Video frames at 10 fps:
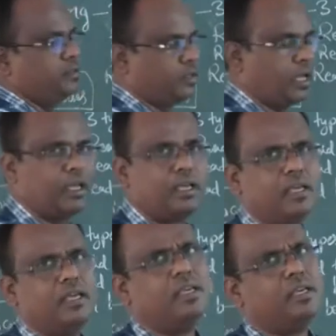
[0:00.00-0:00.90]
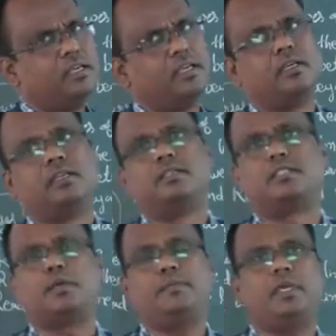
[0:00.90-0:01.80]
Okay.
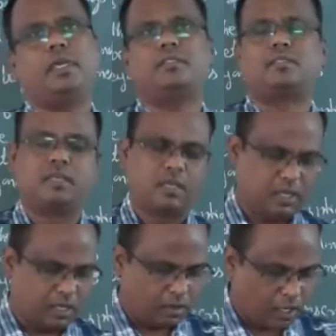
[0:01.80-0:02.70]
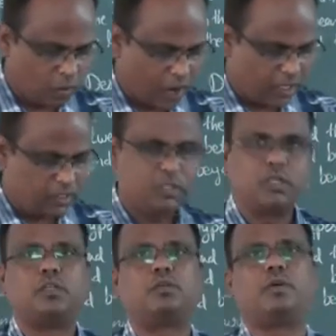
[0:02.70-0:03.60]
Skimming is required
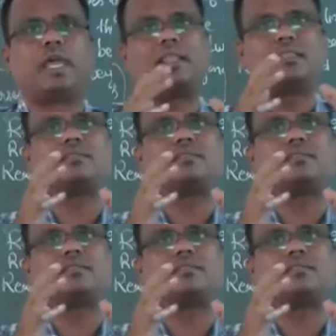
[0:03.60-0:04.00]
to get